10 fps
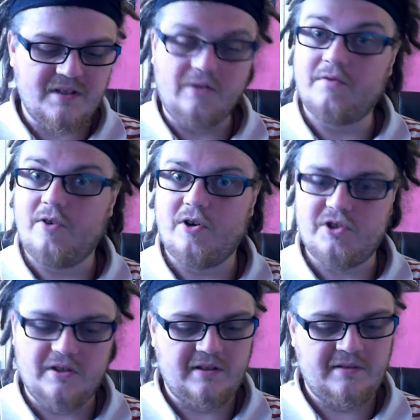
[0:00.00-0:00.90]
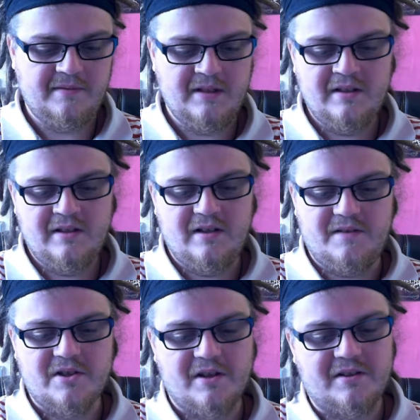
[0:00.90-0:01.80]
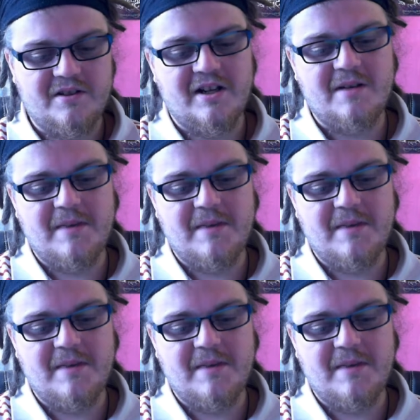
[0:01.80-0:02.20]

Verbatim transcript: unfortunately. Of the choice of Jelly